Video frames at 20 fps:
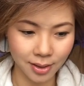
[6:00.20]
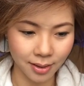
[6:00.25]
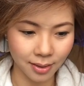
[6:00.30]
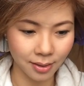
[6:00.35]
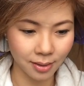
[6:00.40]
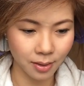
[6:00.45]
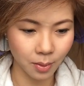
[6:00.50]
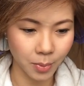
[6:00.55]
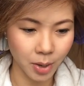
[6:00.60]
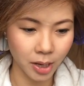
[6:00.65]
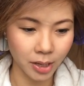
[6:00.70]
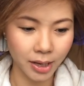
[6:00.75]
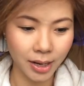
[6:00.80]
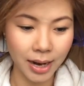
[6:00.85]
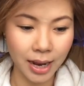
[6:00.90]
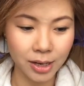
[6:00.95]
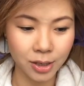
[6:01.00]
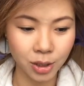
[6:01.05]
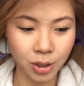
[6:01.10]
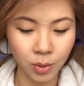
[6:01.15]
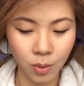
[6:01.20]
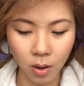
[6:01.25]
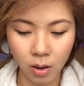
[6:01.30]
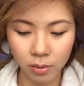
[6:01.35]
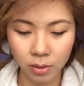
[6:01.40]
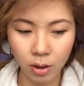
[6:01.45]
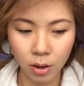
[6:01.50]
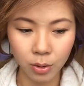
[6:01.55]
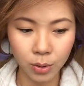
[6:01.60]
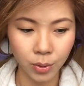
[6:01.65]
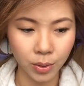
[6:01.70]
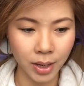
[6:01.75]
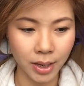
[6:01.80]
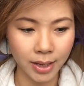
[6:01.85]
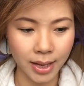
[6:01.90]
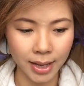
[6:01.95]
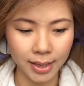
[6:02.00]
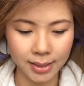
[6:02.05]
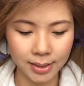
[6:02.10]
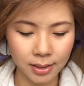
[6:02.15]
in the market, as you all know. You
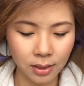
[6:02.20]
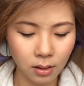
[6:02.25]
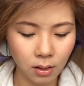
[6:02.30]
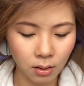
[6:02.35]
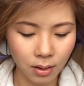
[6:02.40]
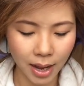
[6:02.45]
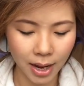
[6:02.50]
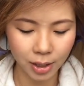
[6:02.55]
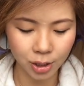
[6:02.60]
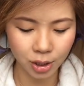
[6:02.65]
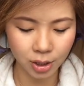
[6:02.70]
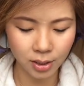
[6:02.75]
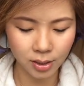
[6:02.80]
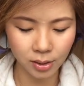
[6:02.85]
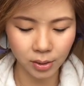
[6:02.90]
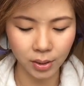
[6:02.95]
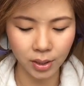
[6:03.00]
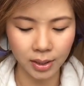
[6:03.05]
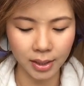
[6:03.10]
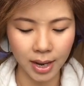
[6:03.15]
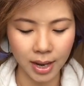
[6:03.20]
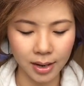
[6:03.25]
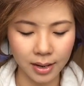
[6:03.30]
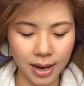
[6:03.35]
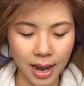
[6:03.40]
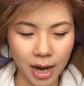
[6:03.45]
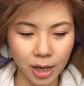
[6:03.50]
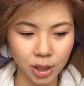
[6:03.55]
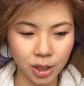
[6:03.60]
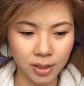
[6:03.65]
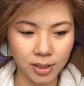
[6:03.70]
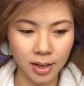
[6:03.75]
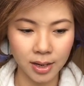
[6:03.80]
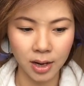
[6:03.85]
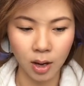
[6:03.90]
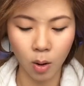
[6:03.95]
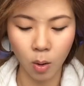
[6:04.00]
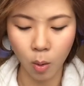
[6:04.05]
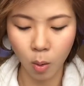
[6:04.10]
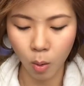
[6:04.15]
can get single lashes, you can get lashes
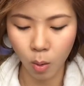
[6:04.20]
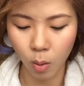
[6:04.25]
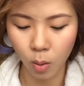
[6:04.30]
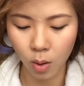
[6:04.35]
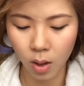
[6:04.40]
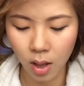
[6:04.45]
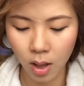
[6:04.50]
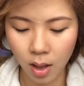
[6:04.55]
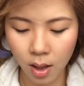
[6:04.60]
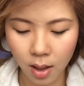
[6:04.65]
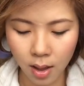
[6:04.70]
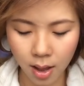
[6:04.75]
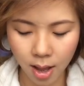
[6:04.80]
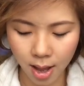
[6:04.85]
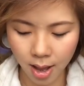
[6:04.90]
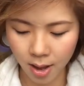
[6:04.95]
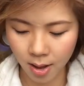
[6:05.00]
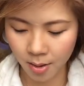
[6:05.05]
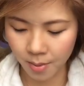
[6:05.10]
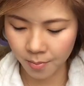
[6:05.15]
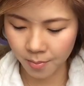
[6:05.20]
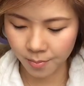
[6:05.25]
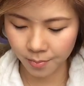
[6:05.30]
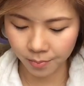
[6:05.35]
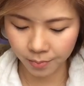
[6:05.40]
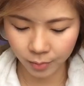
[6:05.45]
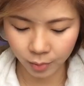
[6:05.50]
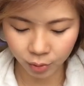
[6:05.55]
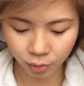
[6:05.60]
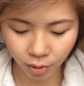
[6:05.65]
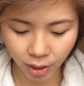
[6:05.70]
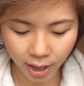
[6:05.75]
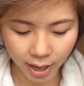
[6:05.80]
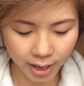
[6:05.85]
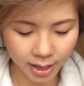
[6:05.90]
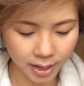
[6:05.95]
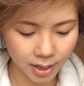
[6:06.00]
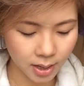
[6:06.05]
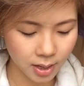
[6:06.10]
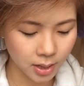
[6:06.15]
in a whole
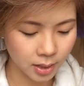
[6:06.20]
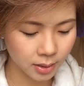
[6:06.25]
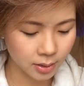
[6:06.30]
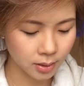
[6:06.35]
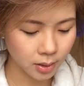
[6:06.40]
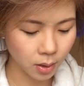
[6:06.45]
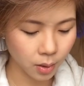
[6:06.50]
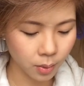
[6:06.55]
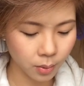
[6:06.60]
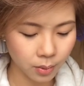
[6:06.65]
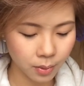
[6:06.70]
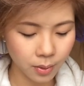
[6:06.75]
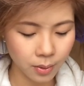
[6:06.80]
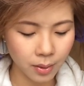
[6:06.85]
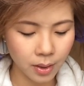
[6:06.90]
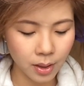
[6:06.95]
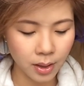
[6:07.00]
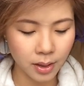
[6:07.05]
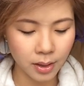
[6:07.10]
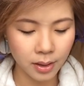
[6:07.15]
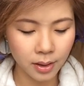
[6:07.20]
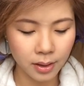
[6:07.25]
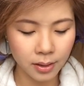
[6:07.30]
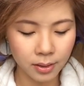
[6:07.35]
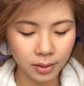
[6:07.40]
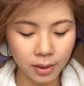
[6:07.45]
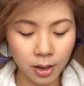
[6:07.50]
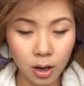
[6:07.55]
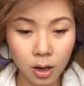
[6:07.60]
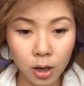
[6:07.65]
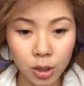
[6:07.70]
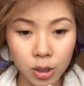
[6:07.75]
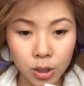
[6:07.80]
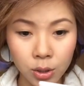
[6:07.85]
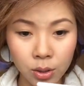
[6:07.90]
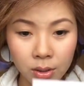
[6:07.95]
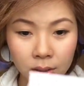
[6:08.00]
tray. So there are